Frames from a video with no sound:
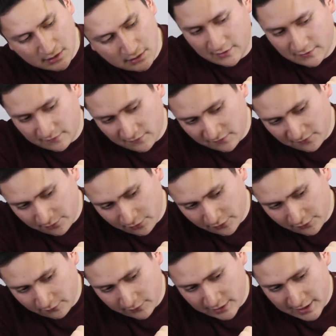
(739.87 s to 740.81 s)
At this
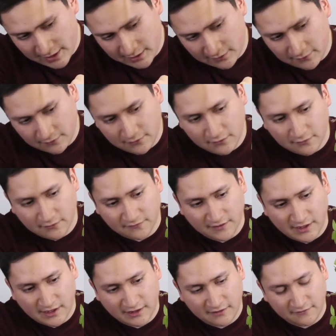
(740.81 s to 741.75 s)
point, what I can do is
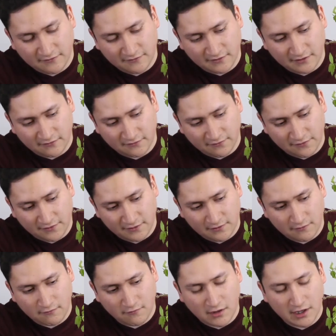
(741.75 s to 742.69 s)
I can just get some
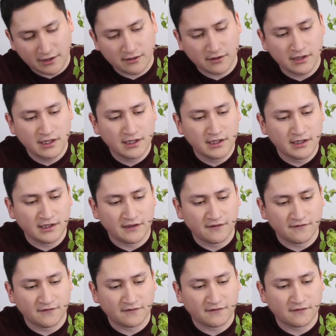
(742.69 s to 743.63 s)
thinner wire
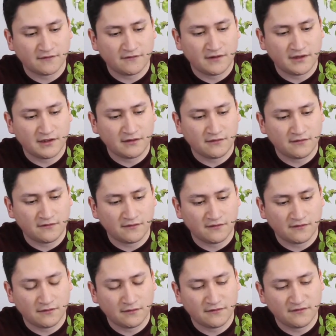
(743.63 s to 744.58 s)
and just continue
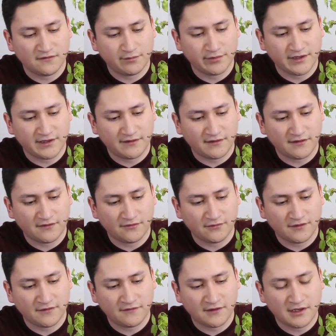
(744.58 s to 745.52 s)
to split these
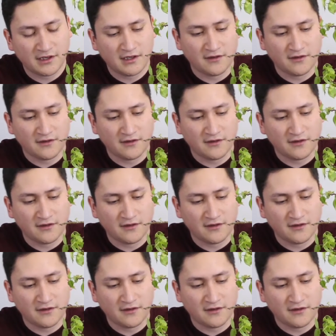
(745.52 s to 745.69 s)
ones,